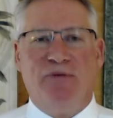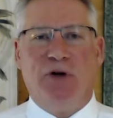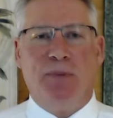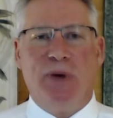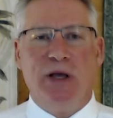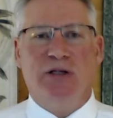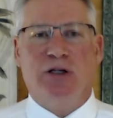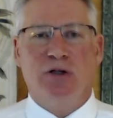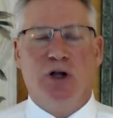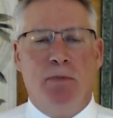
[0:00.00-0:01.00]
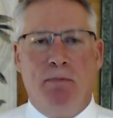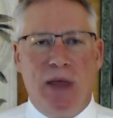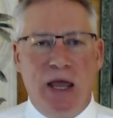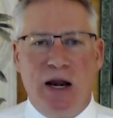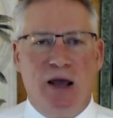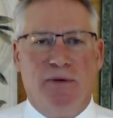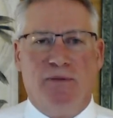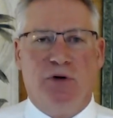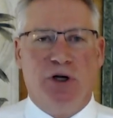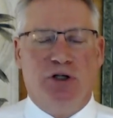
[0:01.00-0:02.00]
to be
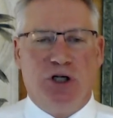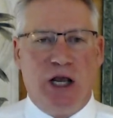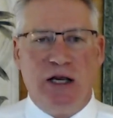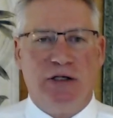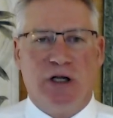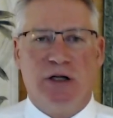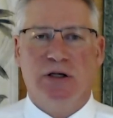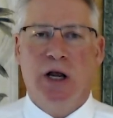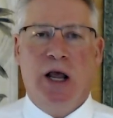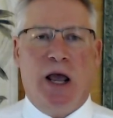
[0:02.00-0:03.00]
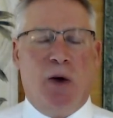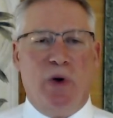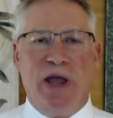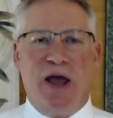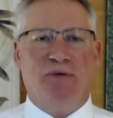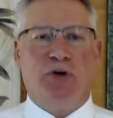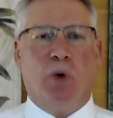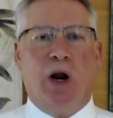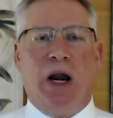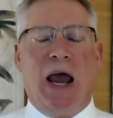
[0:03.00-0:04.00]
submitted to Jesus, and we have to
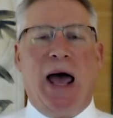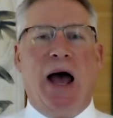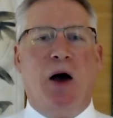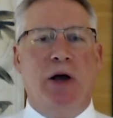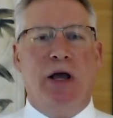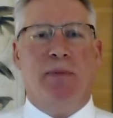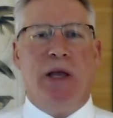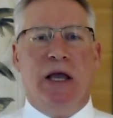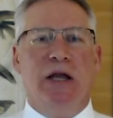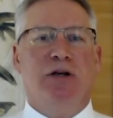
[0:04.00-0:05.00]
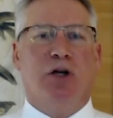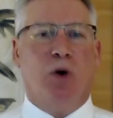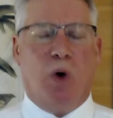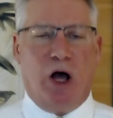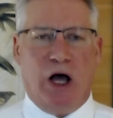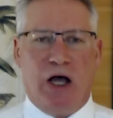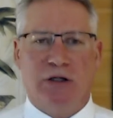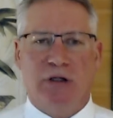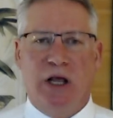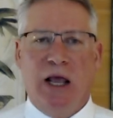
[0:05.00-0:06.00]
allow him into
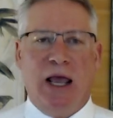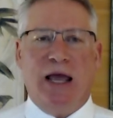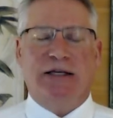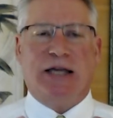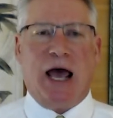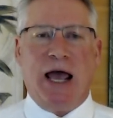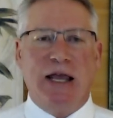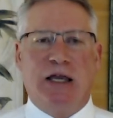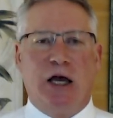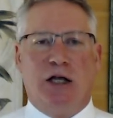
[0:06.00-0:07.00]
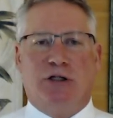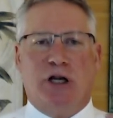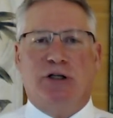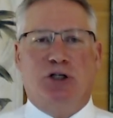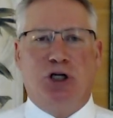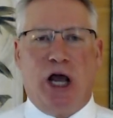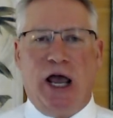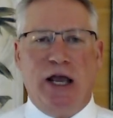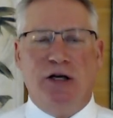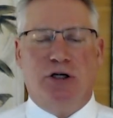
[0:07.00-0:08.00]
us and take us and
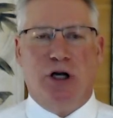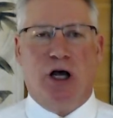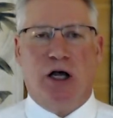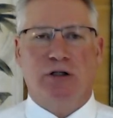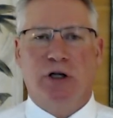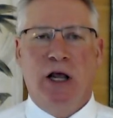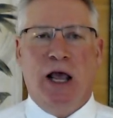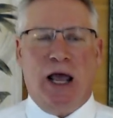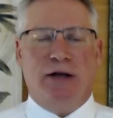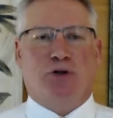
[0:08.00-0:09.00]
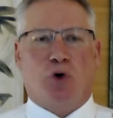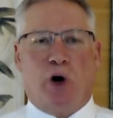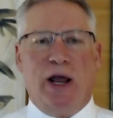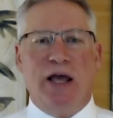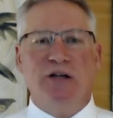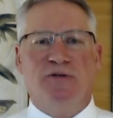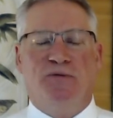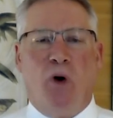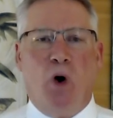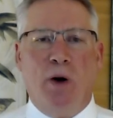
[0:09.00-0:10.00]
change us and
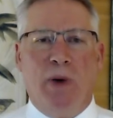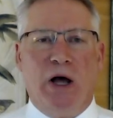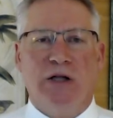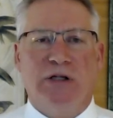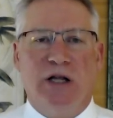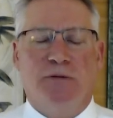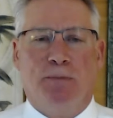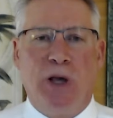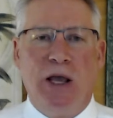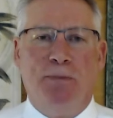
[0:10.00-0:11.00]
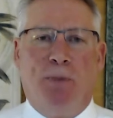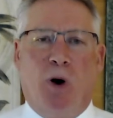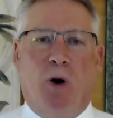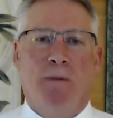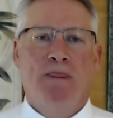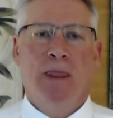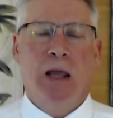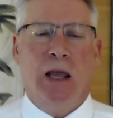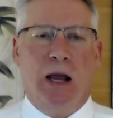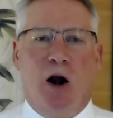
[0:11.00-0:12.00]
transform us as people
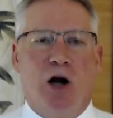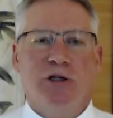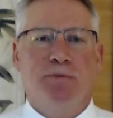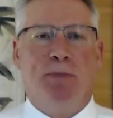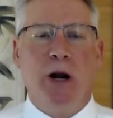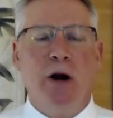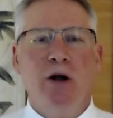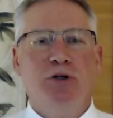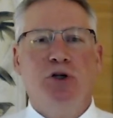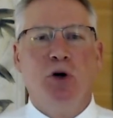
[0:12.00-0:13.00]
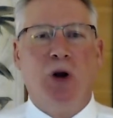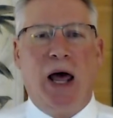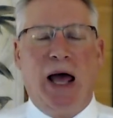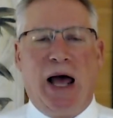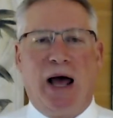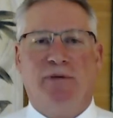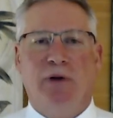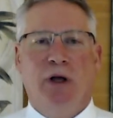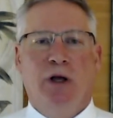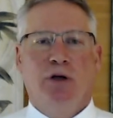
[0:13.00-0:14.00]
in our spiritual life
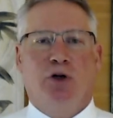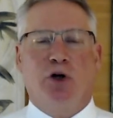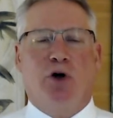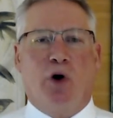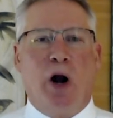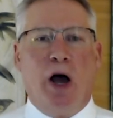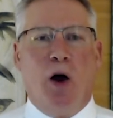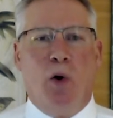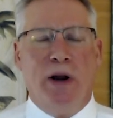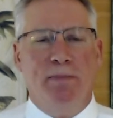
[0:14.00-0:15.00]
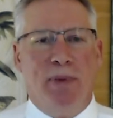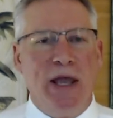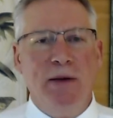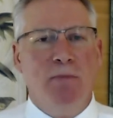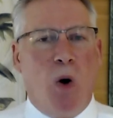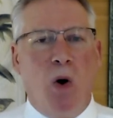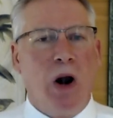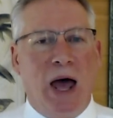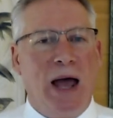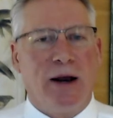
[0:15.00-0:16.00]
to grow and be more
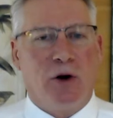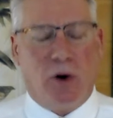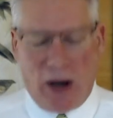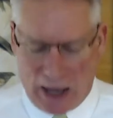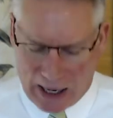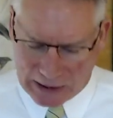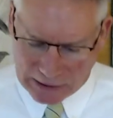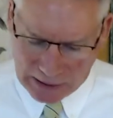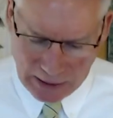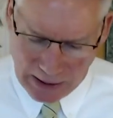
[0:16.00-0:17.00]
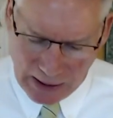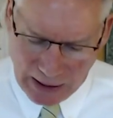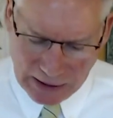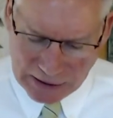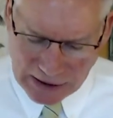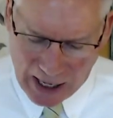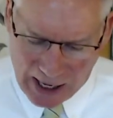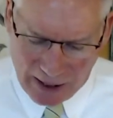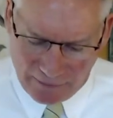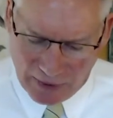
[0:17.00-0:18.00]
like Christ
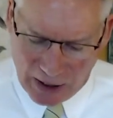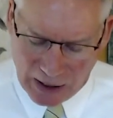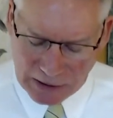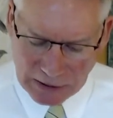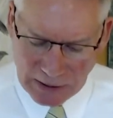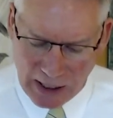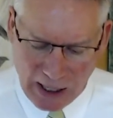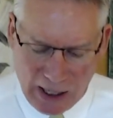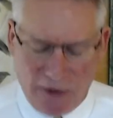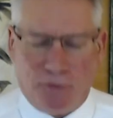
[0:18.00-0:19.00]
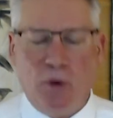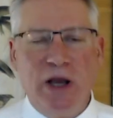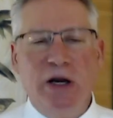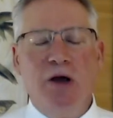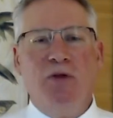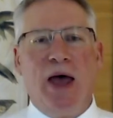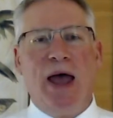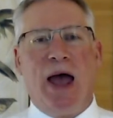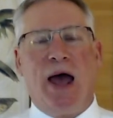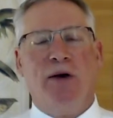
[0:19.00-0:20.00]
inside of us. And if we do
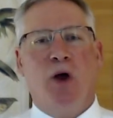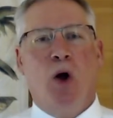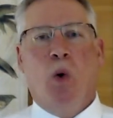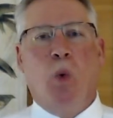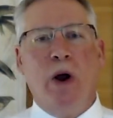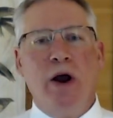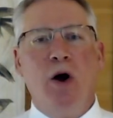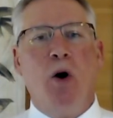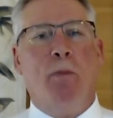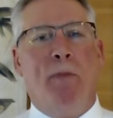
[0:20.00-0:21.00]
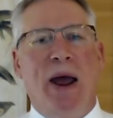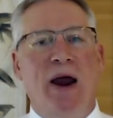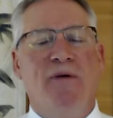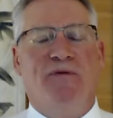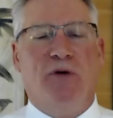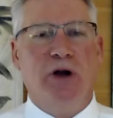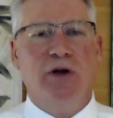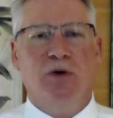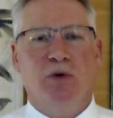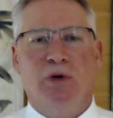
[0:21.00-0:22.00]
that, we'll bear
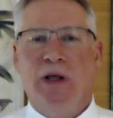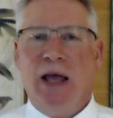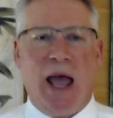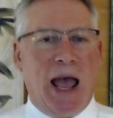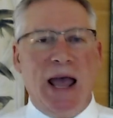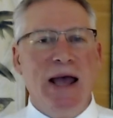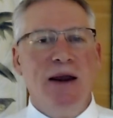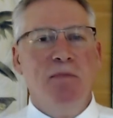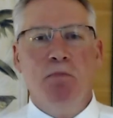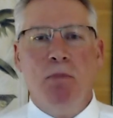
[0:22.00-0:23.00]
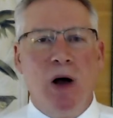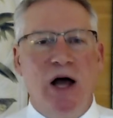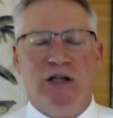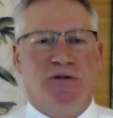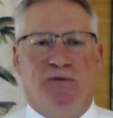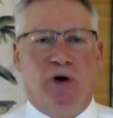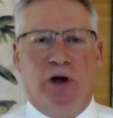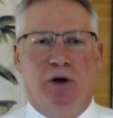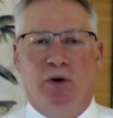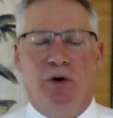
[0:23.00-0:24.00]
fruit and much
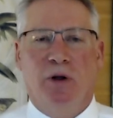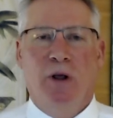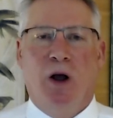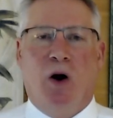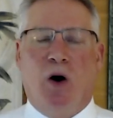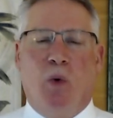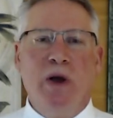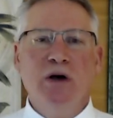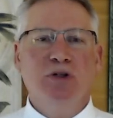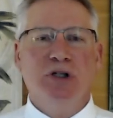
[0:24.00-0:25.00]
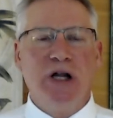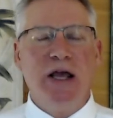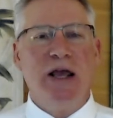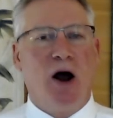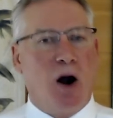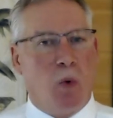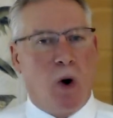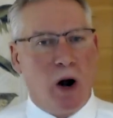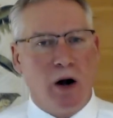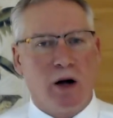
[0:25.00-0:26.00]
fruit, or we'll see our
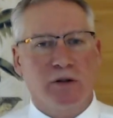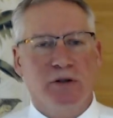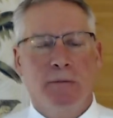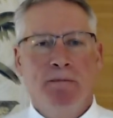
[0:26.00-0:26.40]
works.